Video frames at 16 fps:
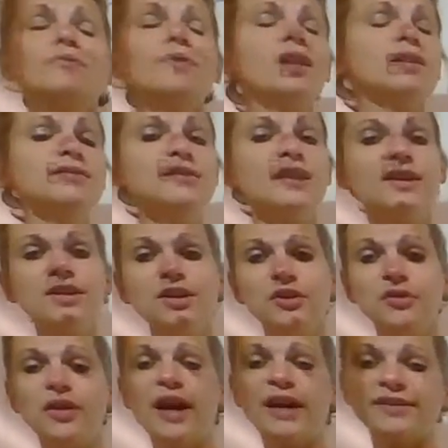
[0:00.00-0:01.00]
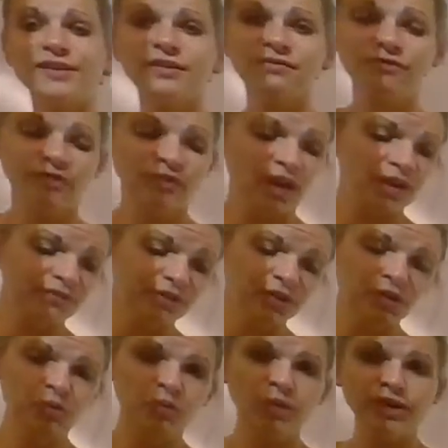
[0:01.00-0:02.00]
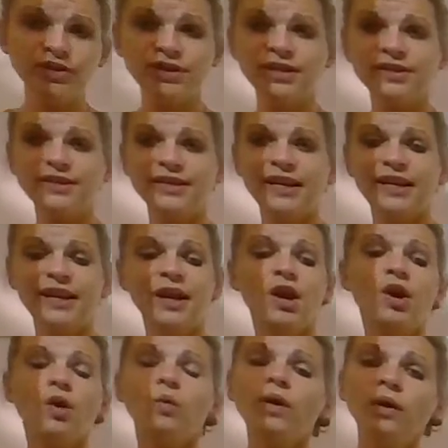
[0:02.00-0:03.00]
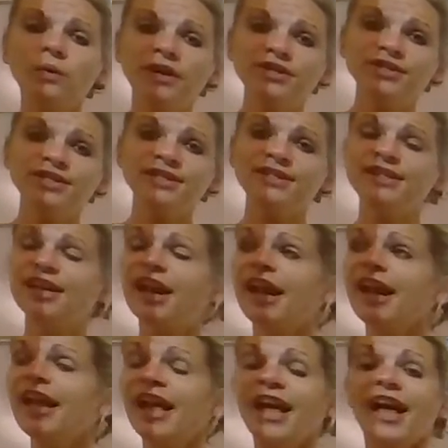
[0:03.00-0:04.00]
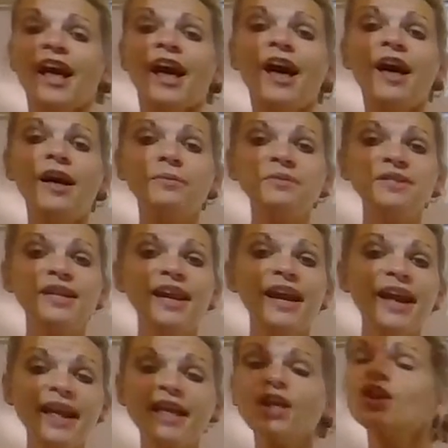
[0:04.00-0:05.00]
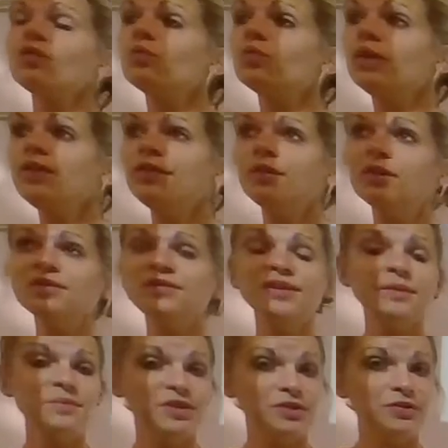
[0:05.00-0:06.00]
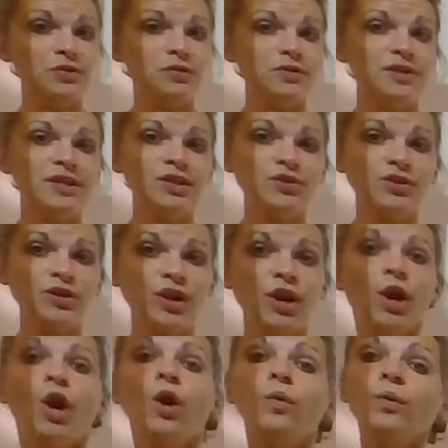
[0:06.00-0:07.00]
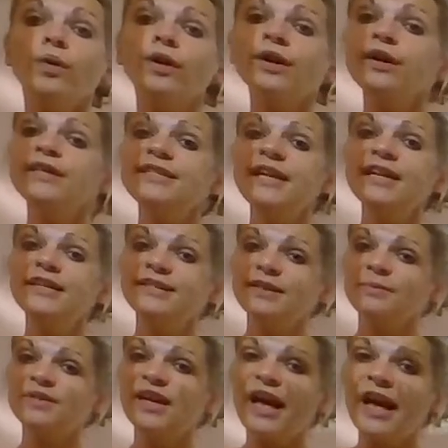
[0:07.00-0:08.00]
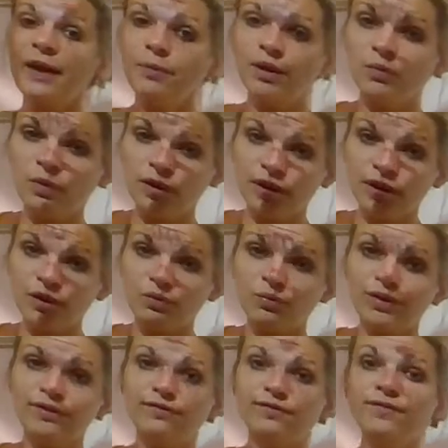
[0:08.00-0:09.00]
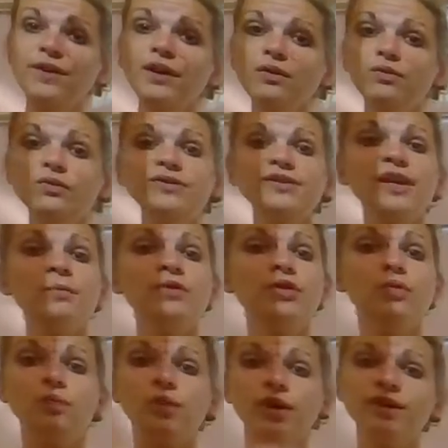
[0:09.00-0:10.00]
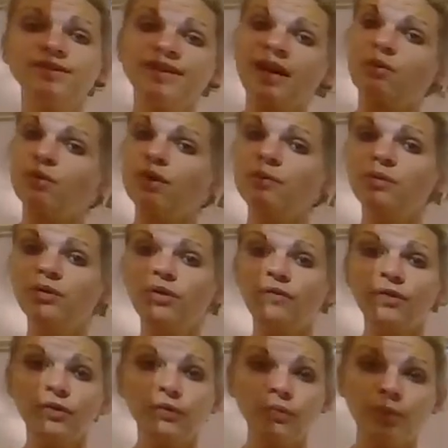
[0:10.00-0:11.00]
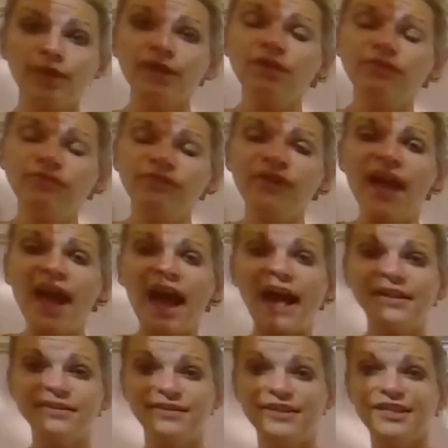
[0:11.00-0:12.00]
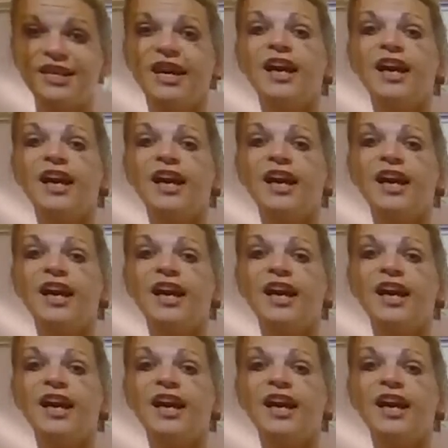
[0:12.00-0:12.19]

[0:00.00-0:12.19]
I'm sending you lots of good wishes and well wishes today. Today, with your substitute teacher, we're going to take some time and we're going to review some of the words that we went over real fast